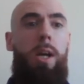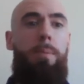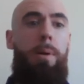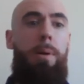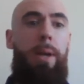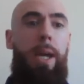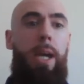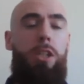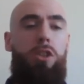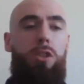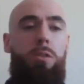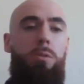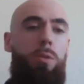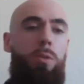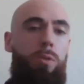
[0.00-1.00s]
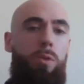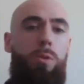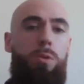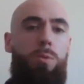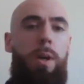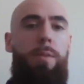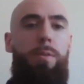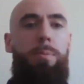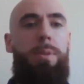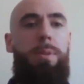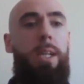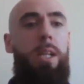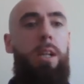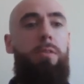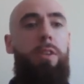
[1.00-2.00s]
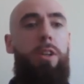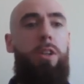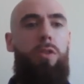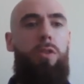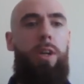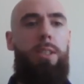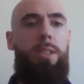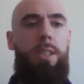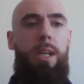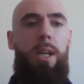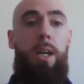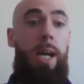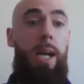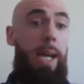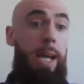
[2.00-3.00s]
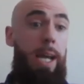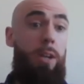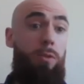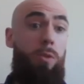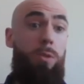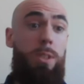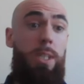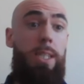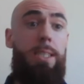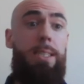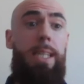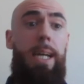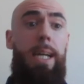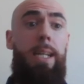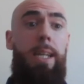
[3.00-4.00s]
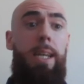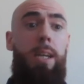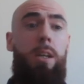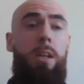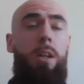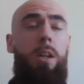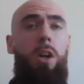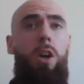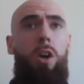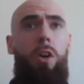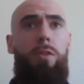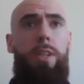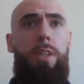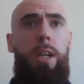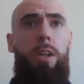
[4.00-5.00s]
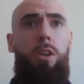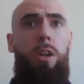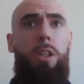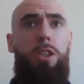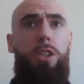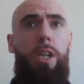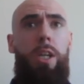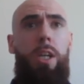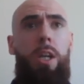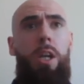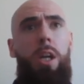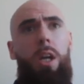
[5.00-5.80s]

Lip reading: publication, who of course will have a particular interest and of course understanding of technology.